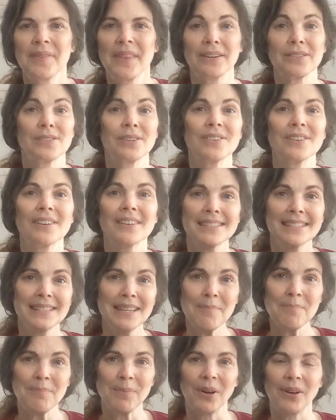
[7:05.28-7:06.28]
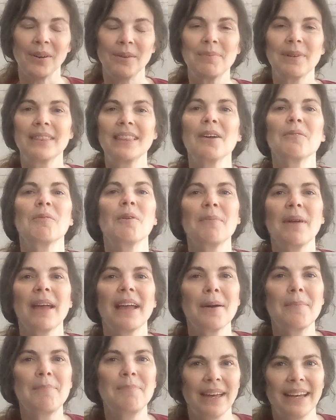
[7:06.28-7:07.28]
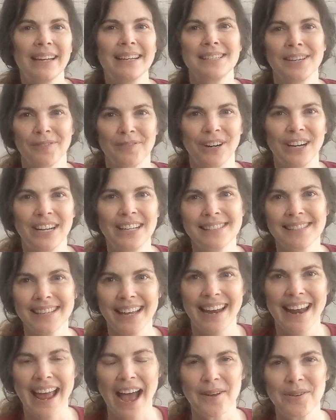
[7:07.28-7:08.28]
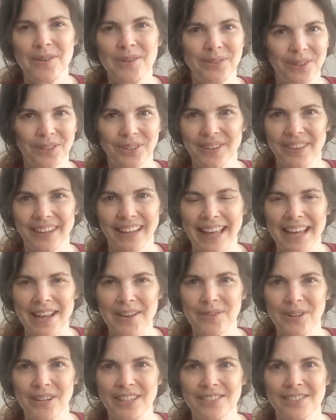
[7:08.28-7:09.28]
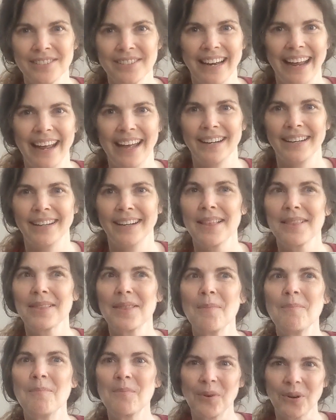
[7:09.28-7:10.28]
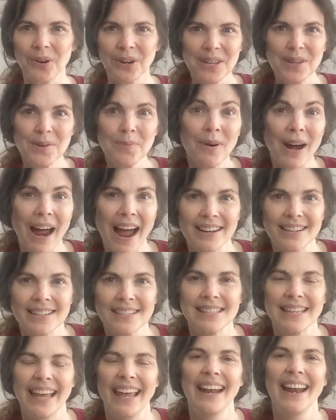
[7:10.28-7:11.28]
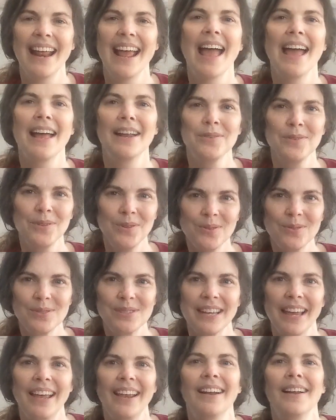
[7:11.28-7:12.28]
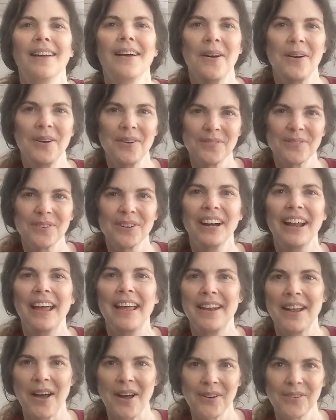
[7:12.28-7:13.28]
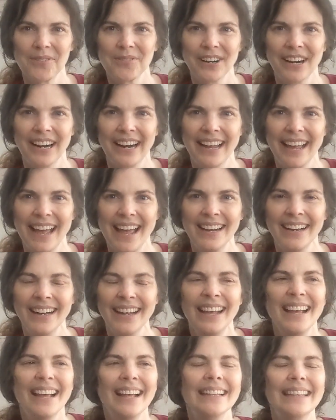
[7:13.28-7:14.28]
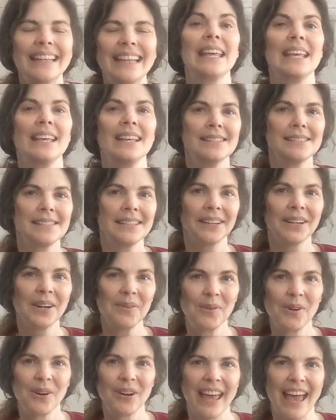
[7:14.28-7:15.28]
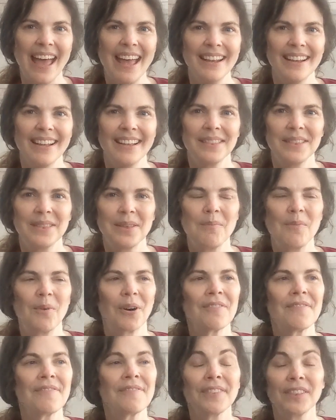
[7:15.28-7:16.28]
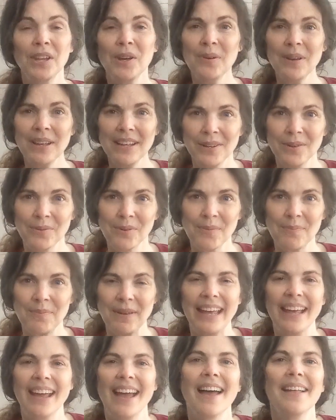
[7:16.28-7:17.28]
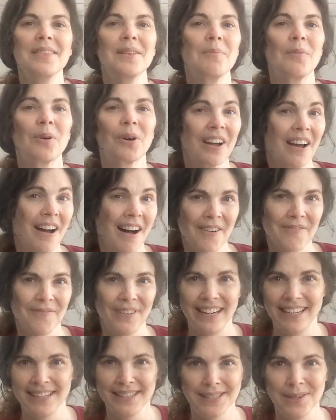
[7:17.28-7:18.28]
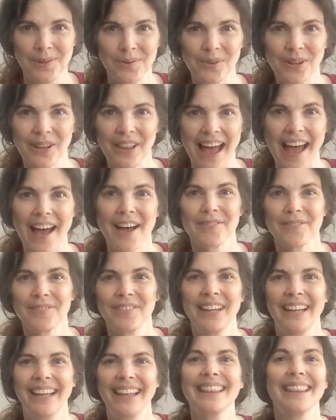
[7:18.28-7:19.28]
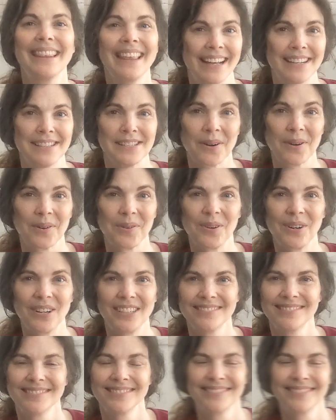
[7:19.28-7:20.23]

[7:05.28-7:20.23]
Those are simple, but they will make a big difference in how you learn the language. And the more you practice it and use it over and over again, the easier it will get, the more fluent you will be, and the more confidence you will have. That's our goal.